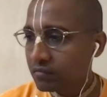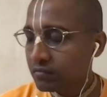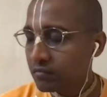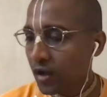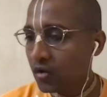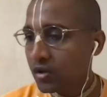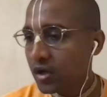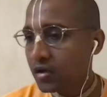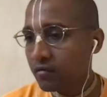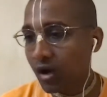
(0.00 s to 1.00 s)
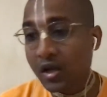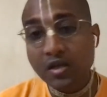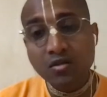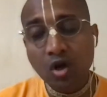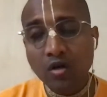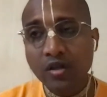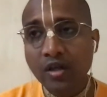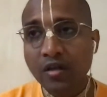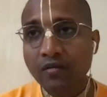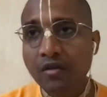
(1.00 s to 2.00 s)
now that Vali is not
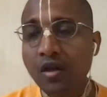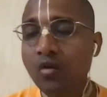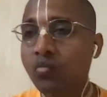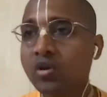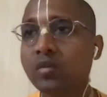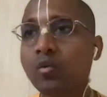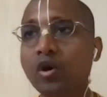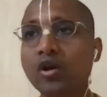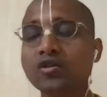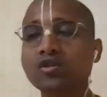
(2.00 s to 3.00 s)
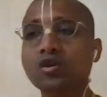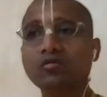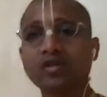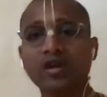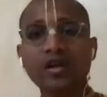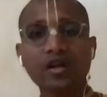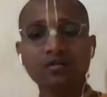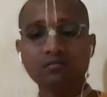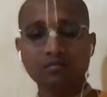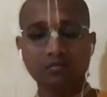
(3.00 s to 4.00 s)
there, for the protection of the
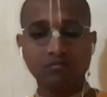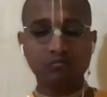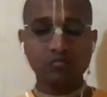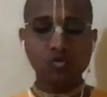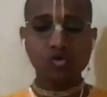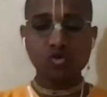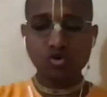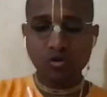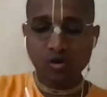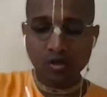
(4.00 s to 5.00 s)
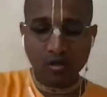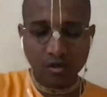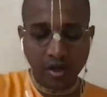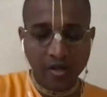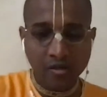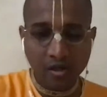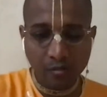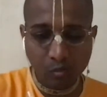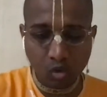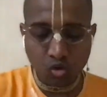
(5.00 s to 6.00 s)
kingdom, you should take the
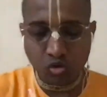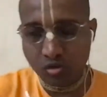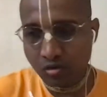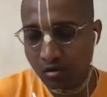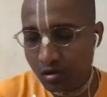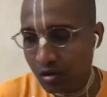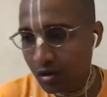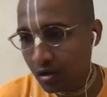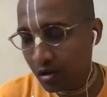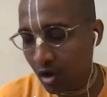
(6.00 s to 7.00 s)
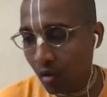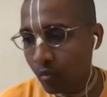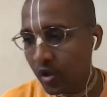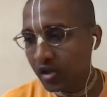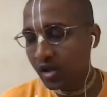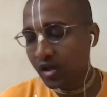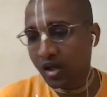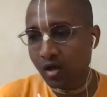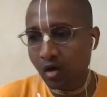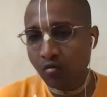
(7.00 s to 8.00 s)
post of being the
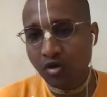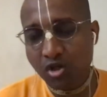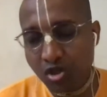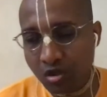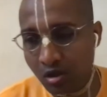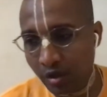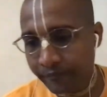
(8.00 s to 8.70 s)
king of Kishkinda.